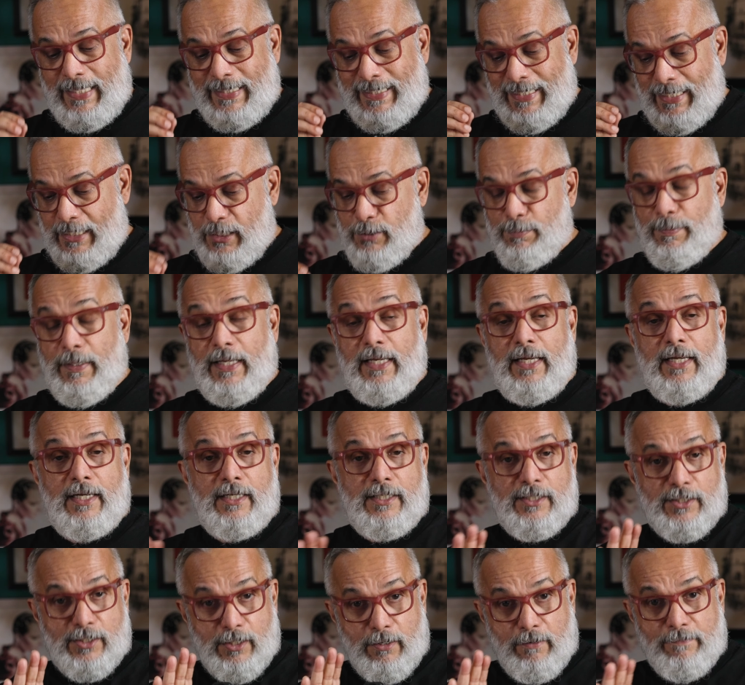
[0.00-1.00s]
the
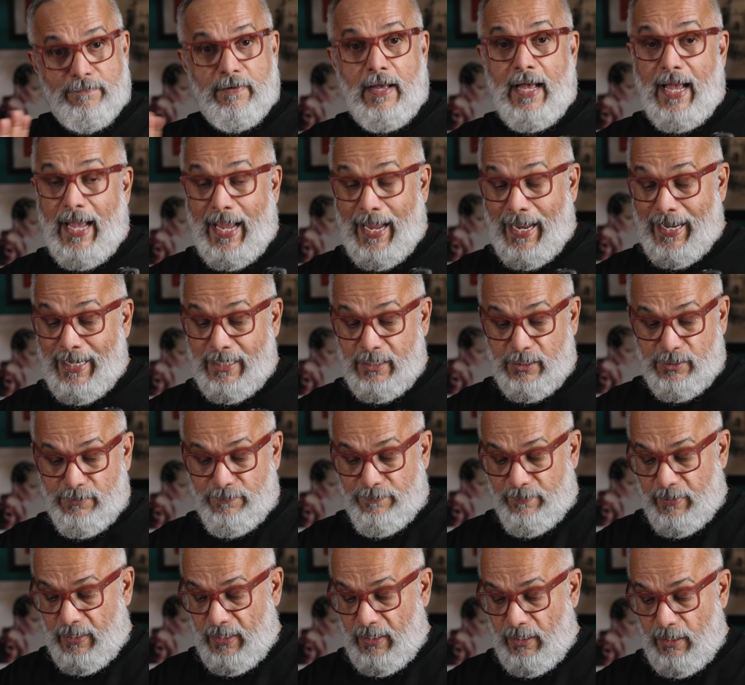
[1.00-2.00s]
experience of
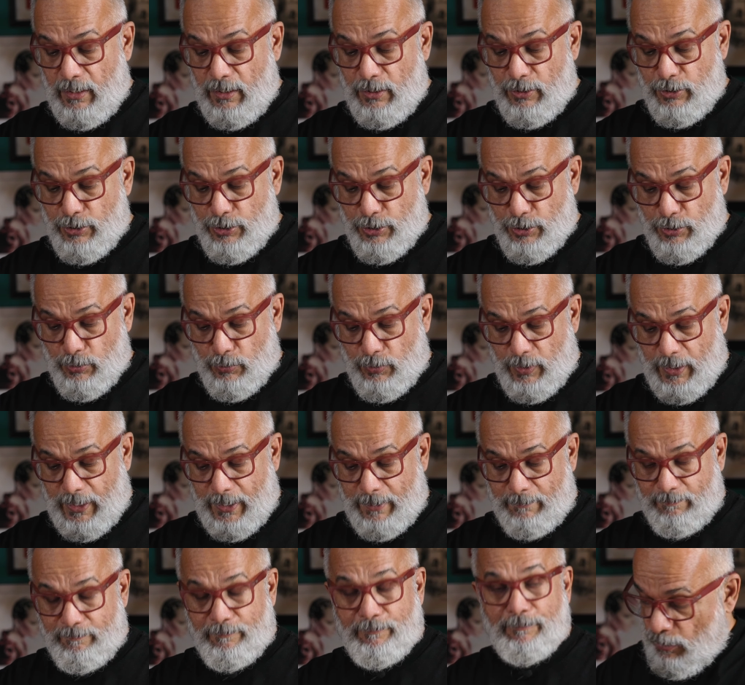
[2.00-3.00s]
hands-free shooting.